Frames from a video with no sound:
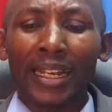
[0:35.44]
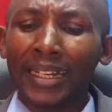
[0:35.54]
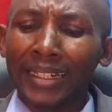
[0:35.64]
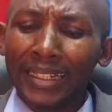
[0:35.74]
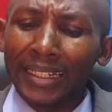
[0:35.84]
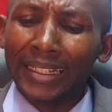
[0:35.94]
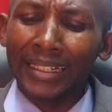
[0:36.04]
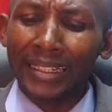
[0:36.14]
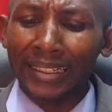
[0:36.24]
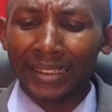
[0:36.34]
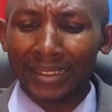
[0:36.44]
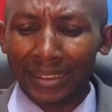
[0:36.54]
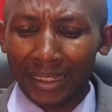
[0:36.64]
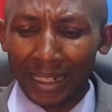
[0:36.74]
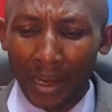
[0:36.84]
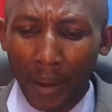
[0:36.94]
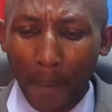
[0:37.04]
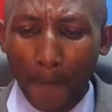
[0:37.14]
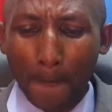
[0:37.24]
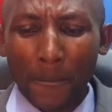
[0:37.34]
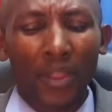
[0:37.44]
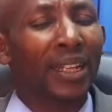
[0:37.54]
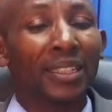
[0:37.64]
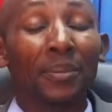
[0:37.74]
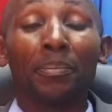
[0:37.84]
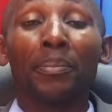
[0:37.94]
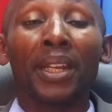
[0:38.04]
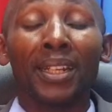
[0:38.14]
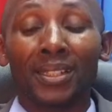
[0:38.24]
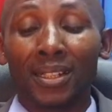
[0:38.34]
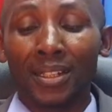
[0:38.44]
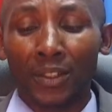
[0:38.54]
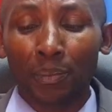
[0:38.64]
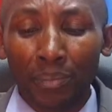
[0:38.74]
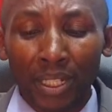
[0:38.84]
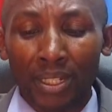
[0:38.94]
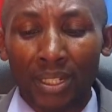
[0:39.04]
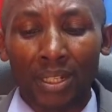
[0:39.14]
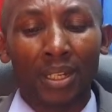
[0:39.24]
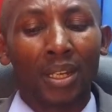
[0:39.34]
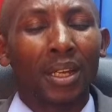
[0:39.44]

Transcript: and in his 30 minutes speech,